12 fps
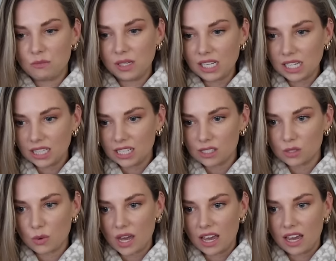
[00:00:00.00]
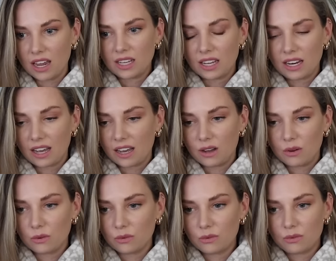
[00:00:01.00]
being this way, and
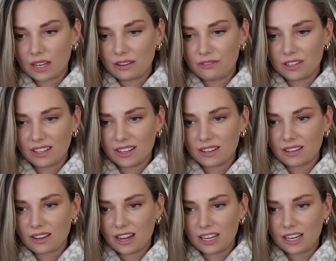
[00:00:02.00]
how I feel like